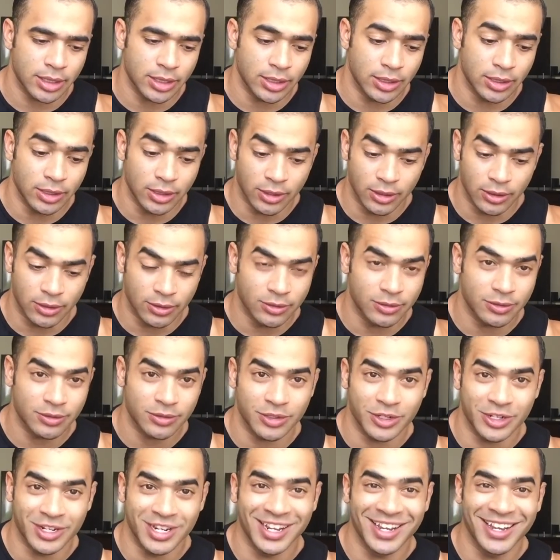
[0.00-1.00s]
doing
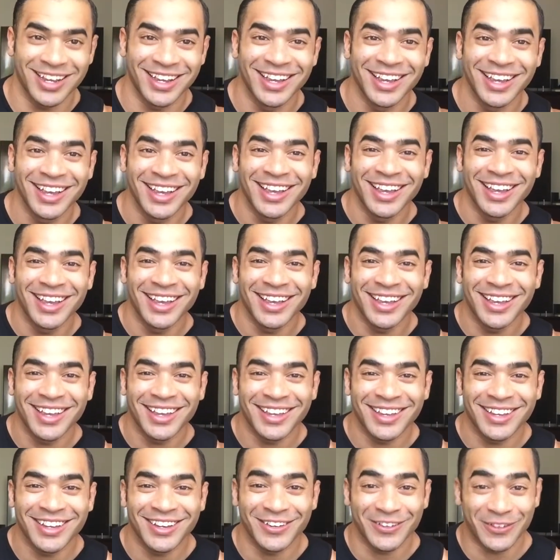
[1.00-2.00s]

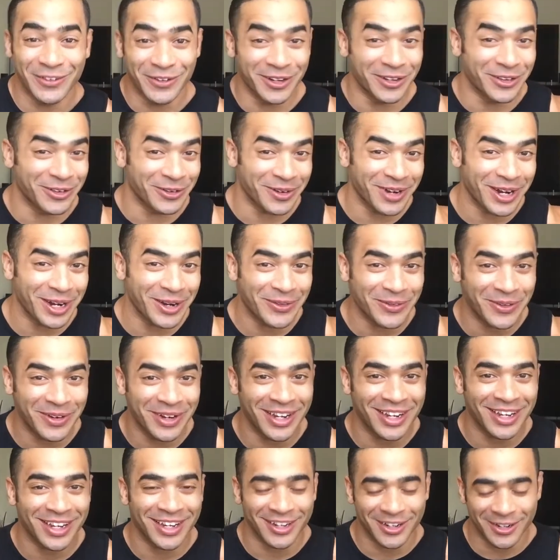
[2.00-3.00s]
it the right
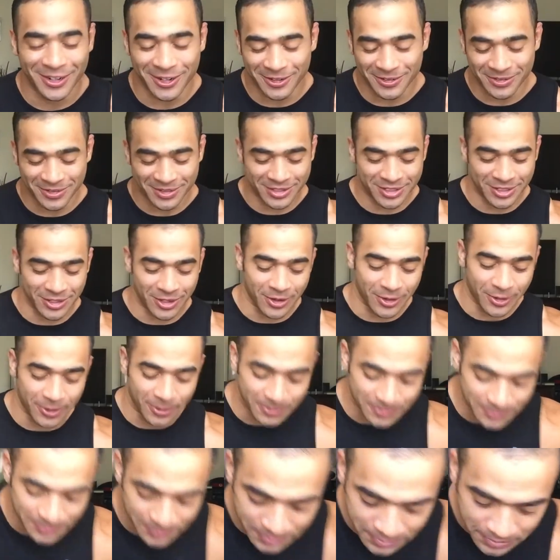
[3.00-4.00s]
way, you know?
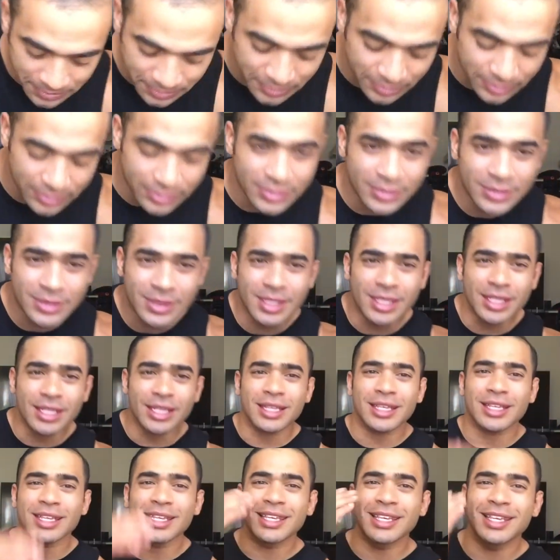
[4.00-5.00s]
So
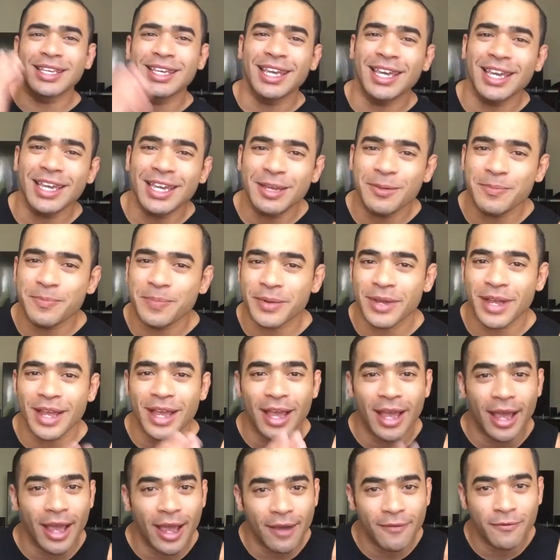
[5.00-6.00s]
keep
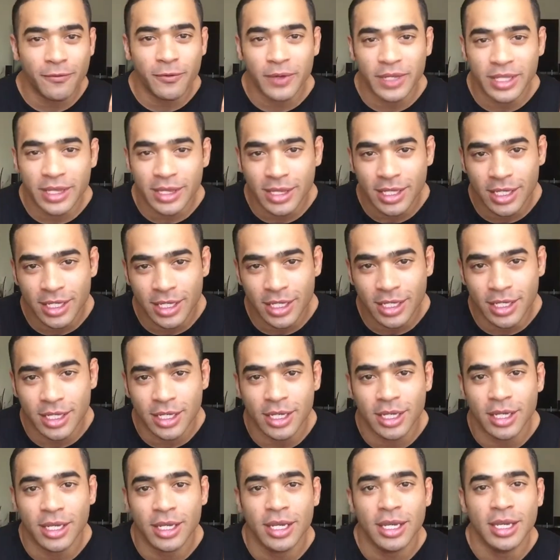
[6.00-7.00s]

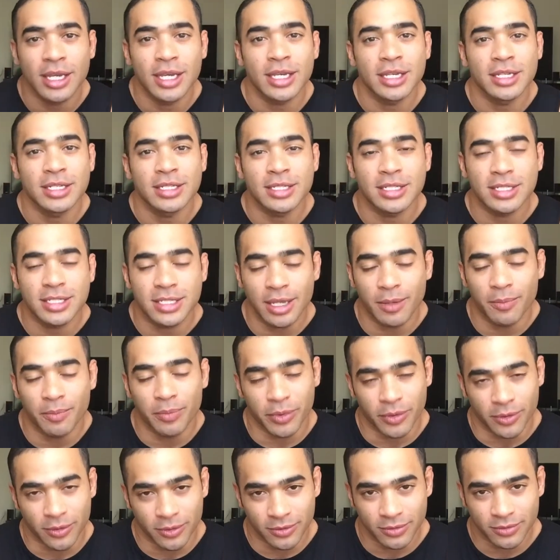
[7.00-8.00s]
everything
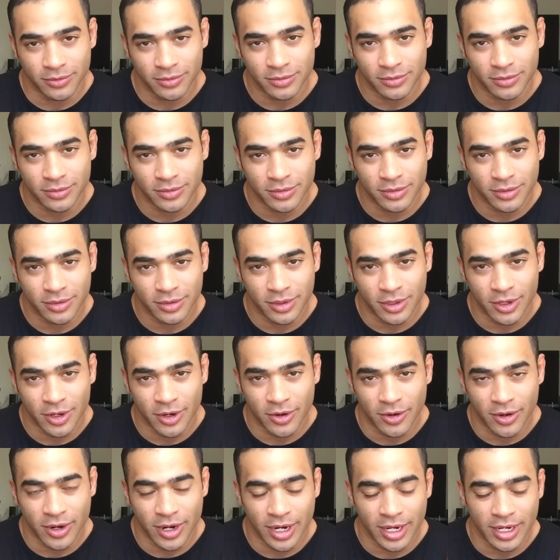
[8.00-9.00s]
simple,
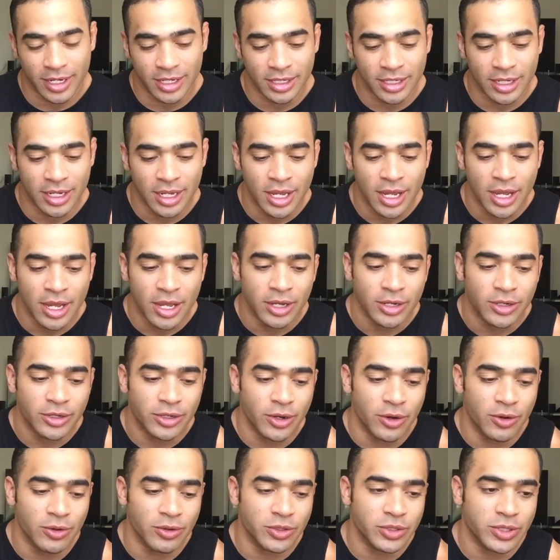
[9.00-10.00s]
all right?
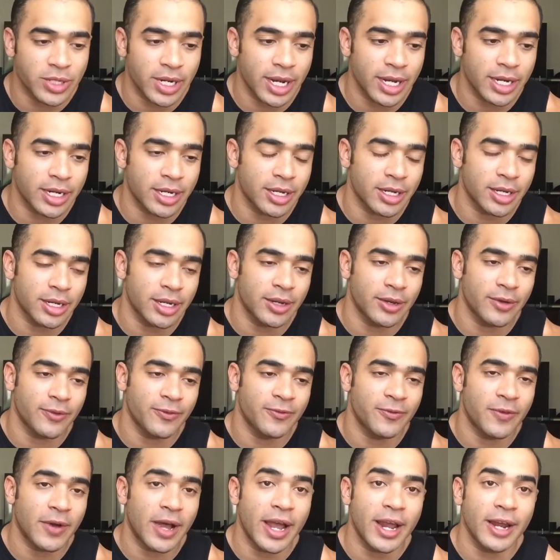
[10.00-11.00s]
Don't try
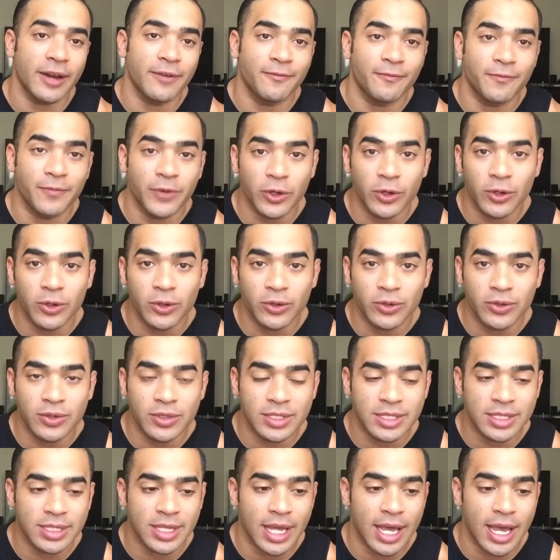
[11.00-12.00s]
to find
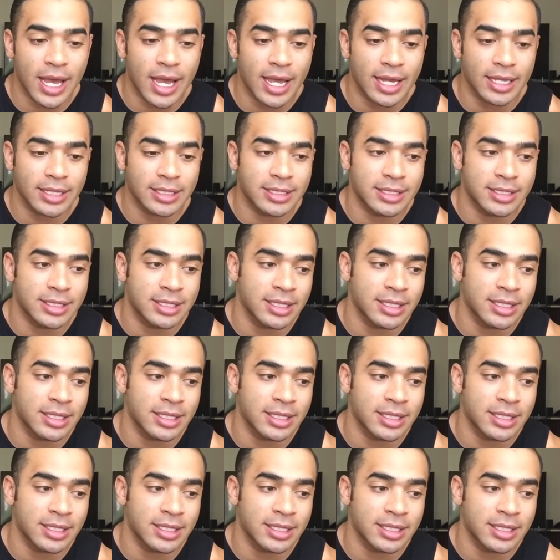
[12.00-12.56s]
foods that